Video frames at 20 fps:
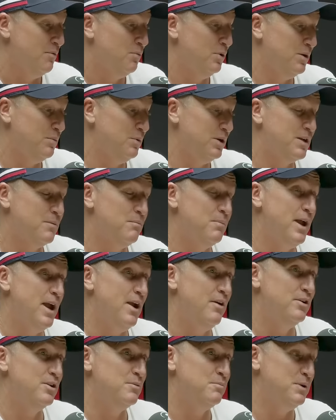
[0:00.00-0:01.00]
We we
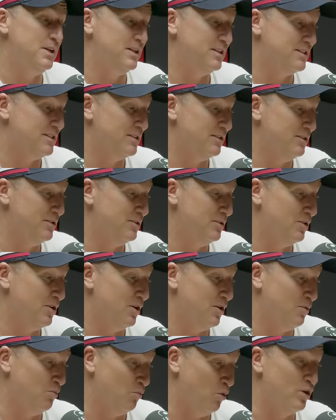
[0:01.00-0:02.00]
compare it a bit to
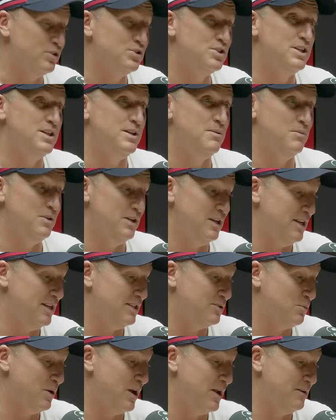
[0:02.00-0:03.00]
watching him
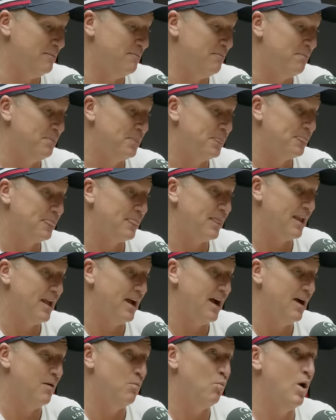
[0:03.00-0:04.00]
is when
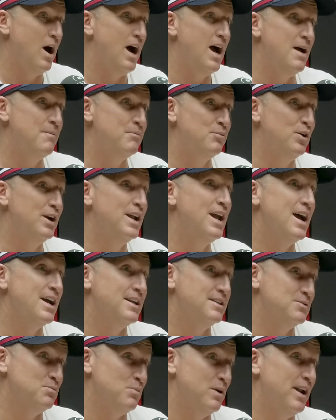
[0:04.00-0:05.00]
um, Wahab
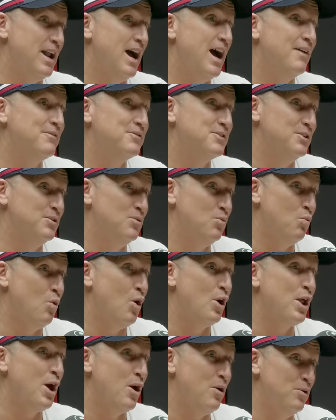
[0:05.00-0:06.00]
Riaz went after
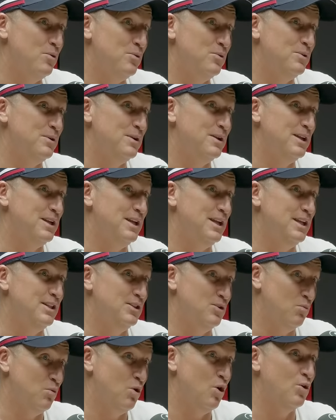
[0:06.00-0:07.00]
Watto in,
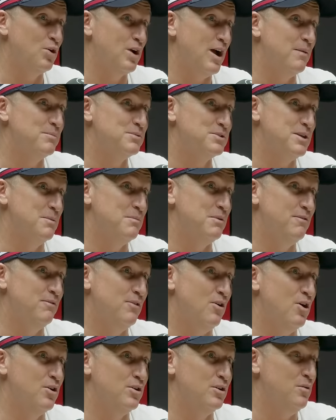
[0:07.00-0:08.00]
in the World Cup
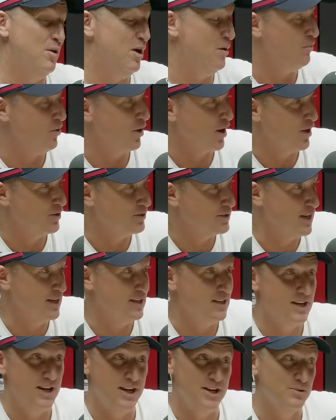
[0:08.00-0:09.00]
semi-final, and Watto's
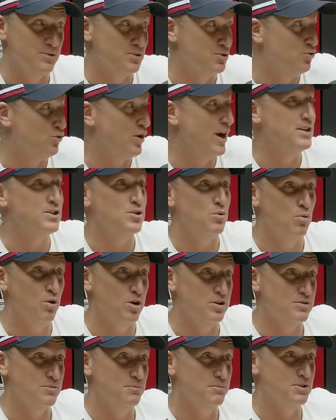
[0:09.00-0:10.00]
getting hit. It was great to
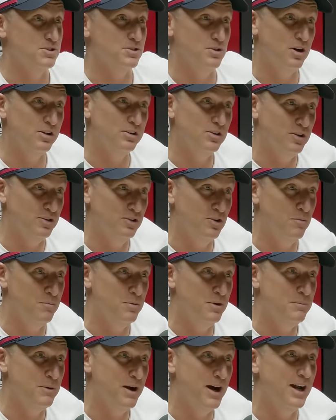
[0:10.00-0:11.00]
watch from the sideline,
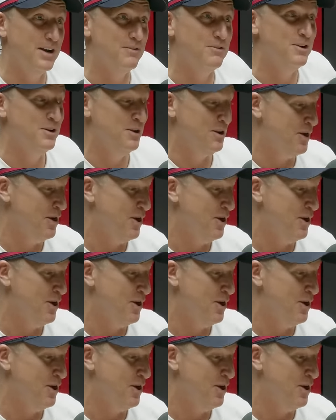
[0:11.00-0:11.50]
not be part of it.